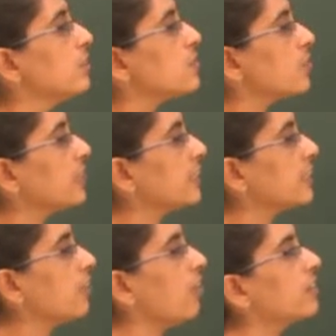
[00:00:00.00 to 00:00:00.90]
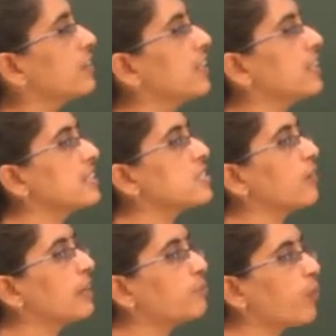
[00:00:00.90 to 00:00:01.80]
So here the ordinate is
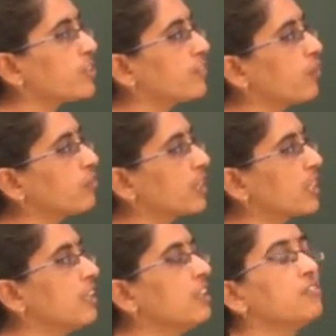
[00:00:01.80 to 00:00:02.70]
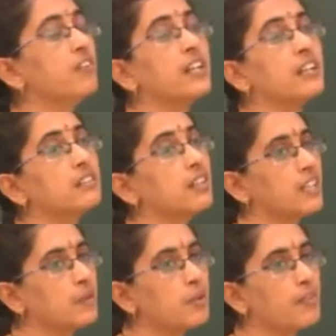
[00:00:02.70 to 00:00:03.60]
1.43, further the
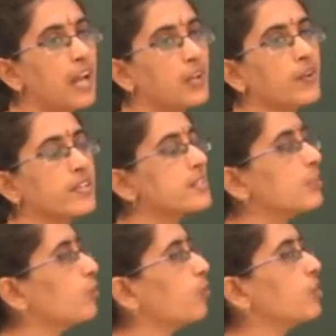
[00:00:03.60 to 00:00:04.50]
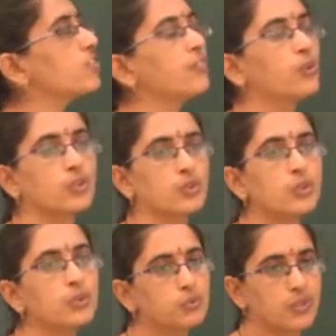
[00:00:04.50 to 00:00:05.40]
table value is
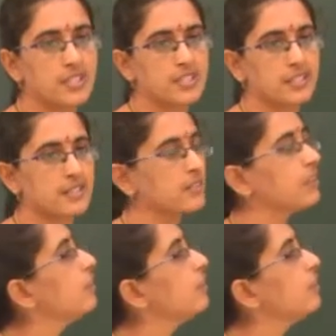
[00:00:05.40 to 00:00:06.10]
0.4236.